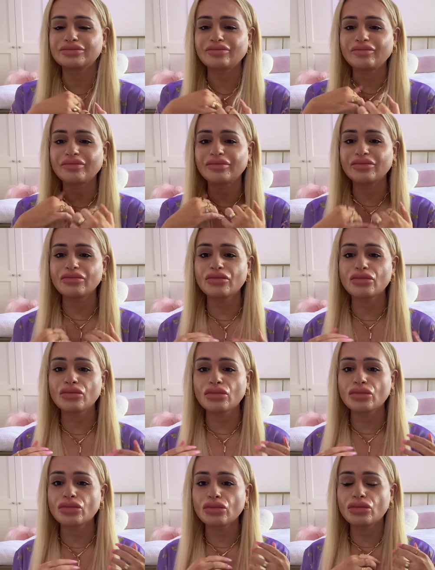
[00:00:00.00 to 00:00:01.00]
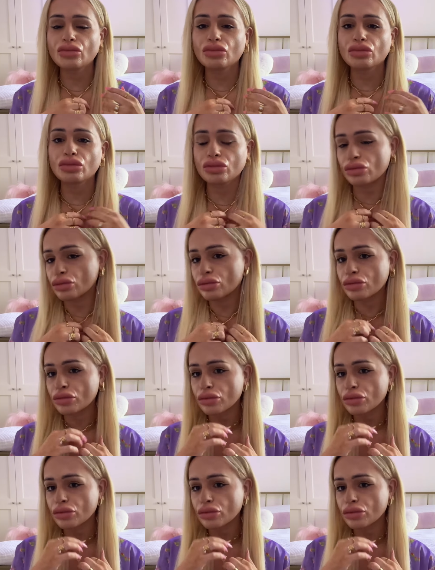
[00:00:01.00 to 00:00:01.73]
No one is speaking in this clip.